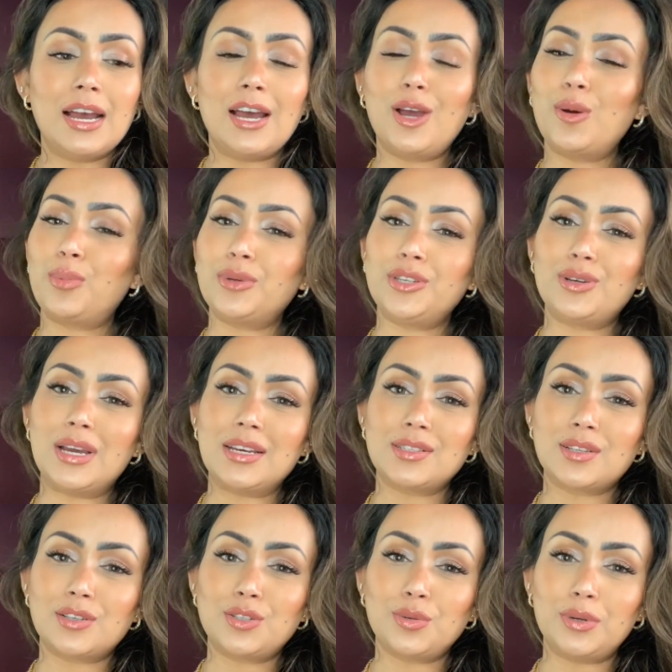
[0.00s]
I hope you
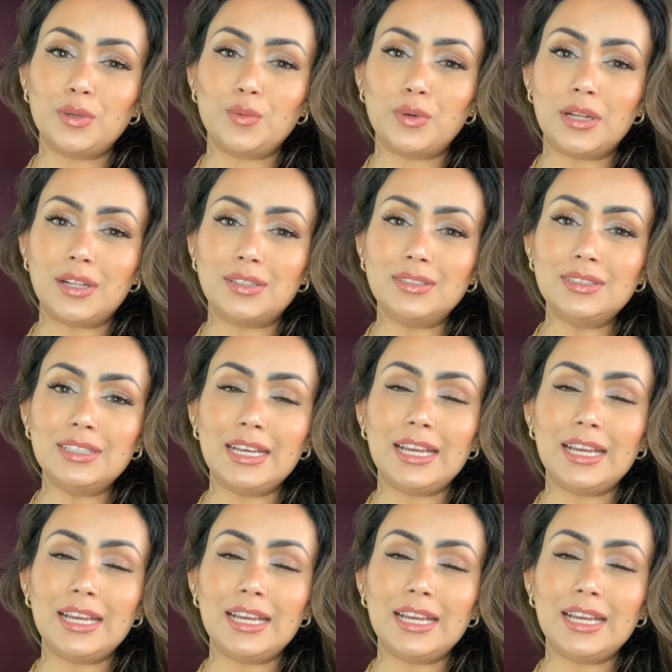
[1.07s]
guys are doing well